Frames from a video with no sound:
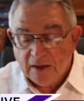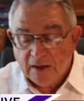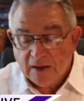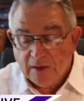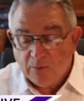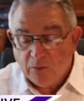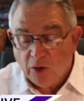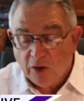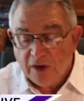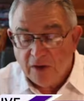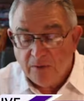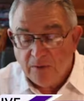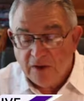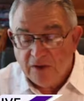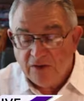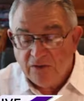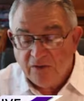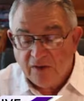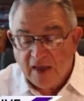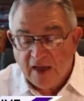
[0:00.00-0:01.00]
and brought him
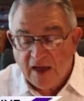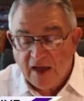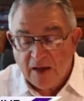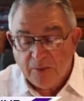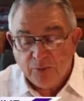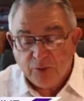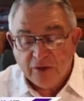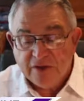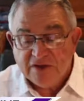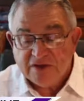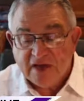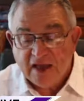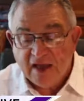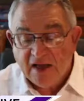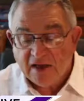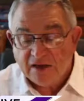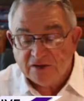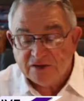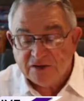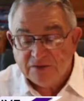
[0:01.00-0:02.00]
into the high priest's
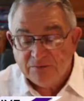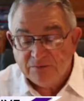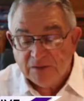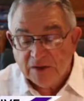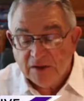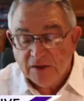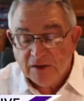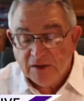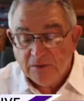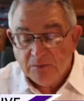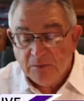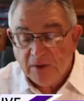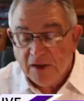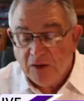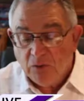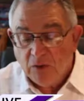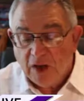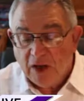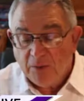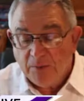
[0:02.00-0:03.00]
house.
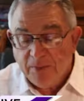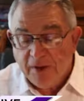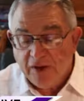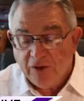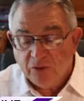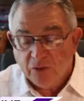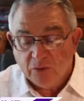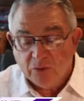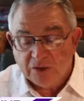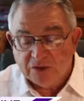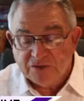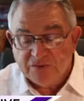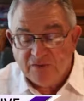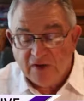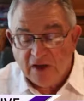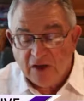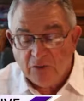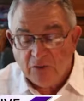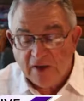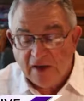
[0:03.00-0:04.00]
Meanwhile, Peter was
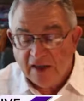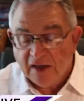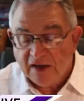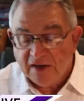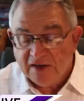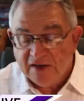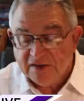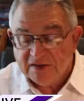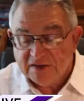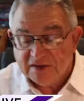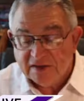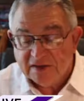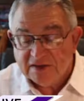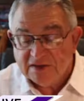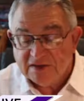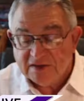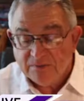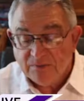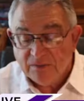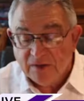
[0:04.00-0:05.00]
following at a
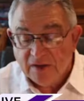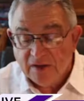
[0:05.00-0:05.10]
distance.